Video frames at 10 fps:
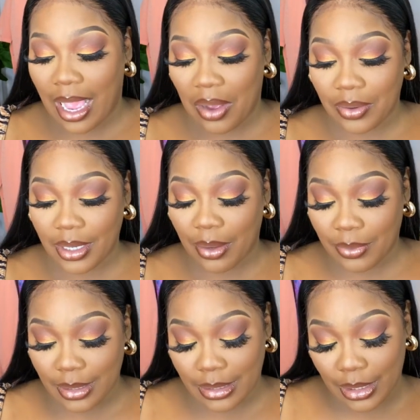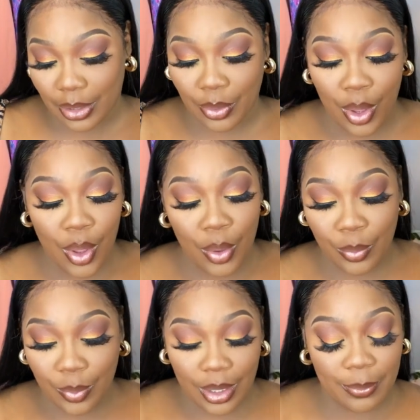out and I want it to look
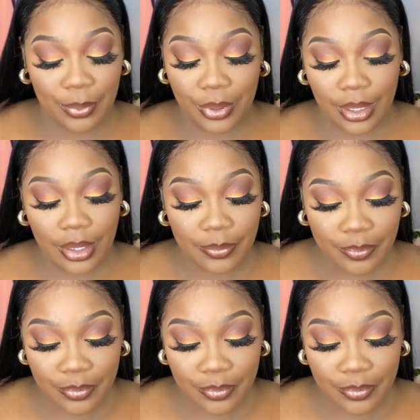really pretty